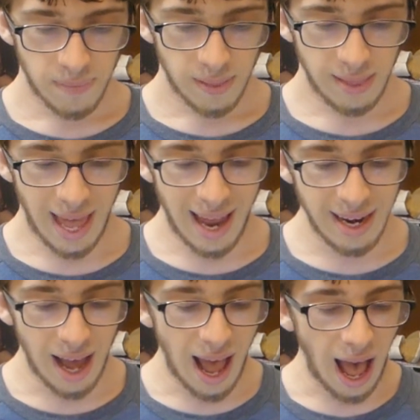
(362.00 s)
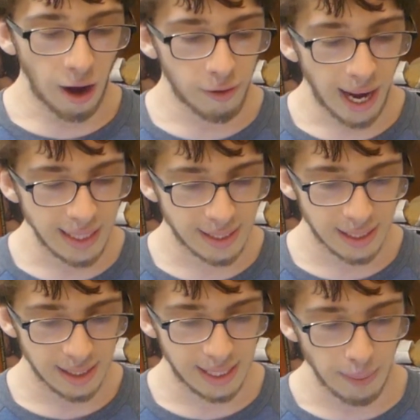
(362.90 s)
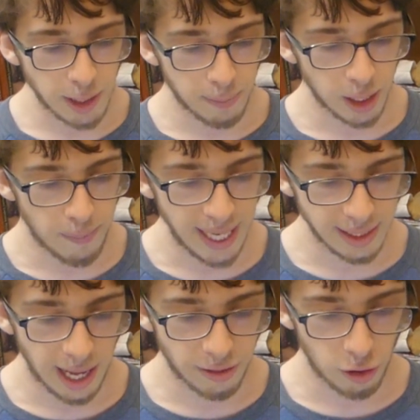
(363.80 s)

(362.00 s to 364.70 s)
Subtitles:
Then Alcaraz steps up to the baseline